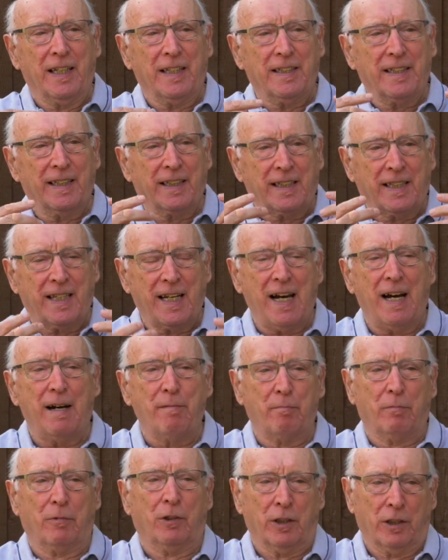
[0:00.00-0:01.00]
the
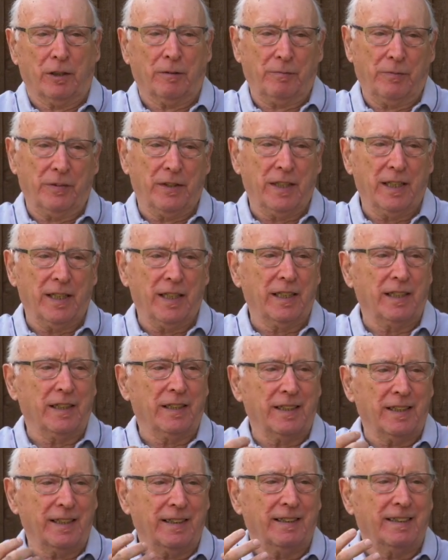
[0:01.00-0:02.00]
camera,
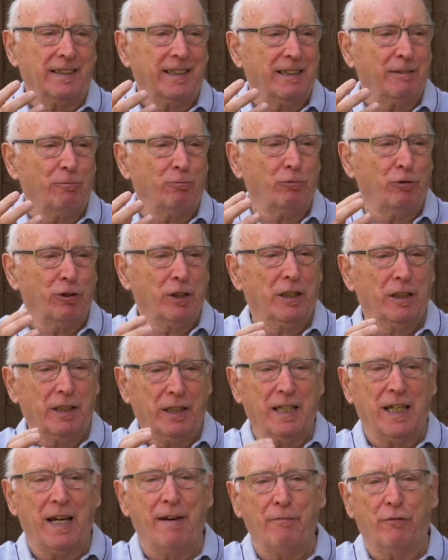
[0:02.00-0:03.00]
they
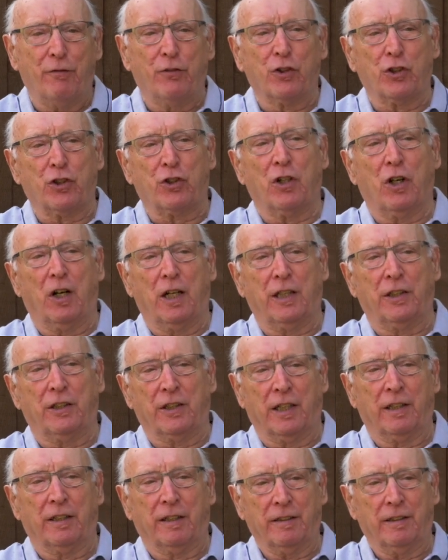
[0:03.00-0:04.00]
really emphasise
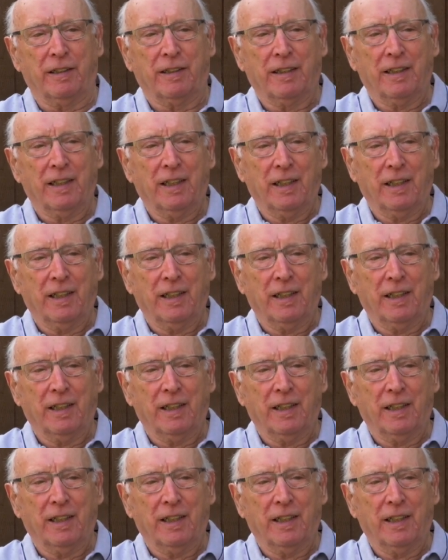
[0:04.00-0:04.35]
anything.